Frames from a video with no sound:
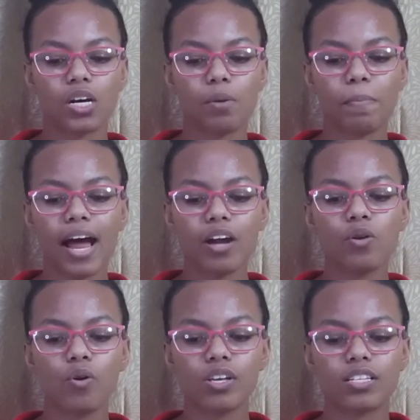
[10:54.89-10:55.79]
the man
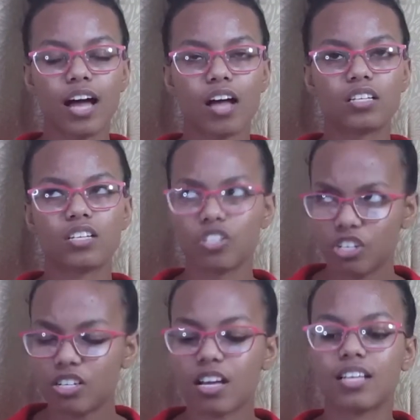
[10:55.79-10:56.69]
knows that
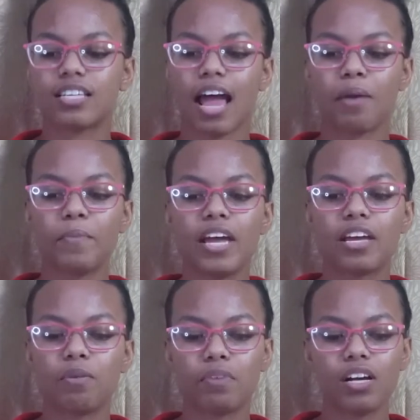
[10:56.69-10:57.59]
Jesus can
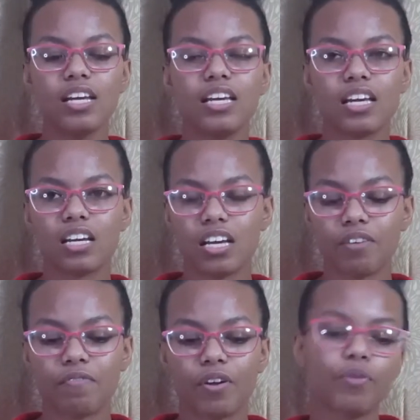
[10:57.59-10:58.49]
make him clean
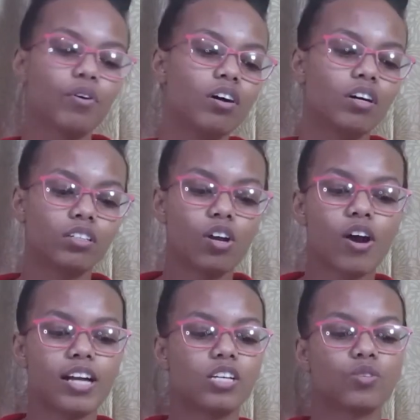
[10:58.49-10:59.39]
if, you know, the
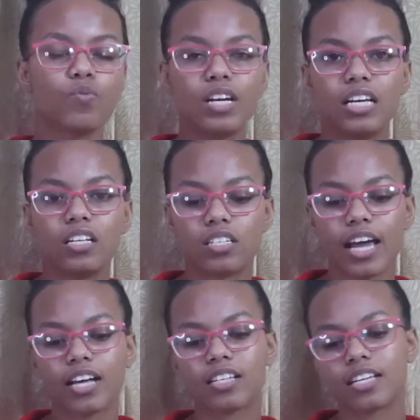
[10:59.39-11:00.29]
Lord is willing to
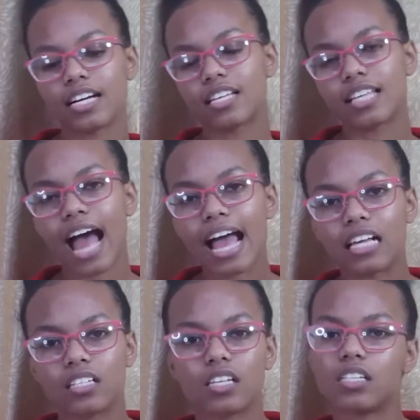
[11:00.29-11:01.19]

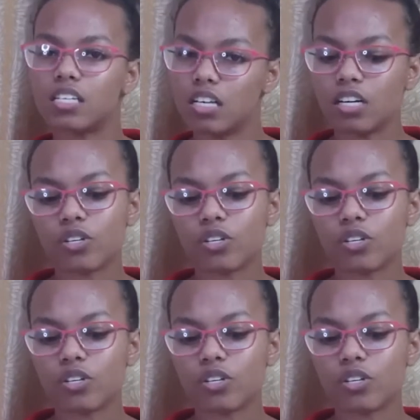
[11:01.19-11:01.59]
exercise his healing